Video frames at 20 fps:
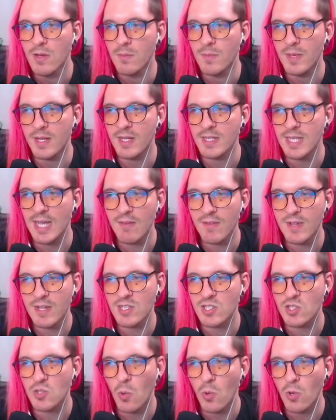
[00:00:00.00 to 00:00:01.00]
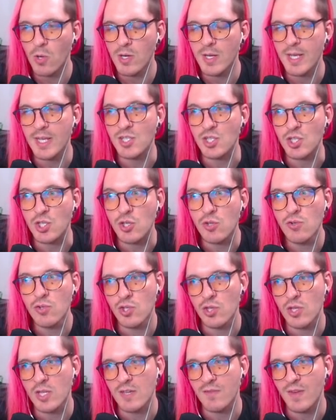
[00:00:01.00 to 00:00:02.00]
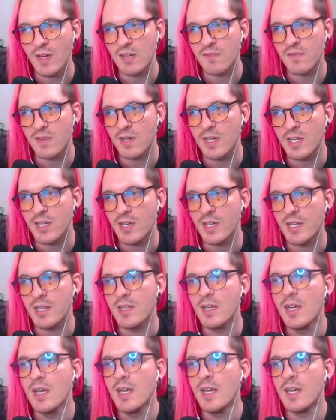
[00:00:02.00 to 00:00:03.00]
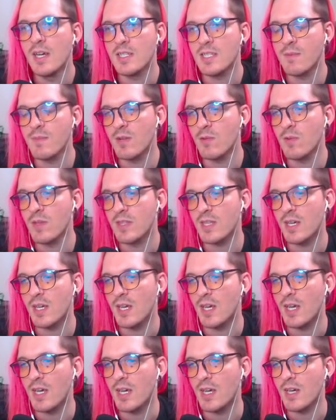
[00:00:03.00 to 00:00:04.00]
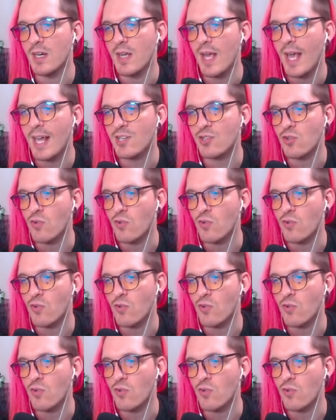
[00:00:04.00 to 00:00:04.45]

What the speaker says: because having a sword is usually very, very good. Something with extra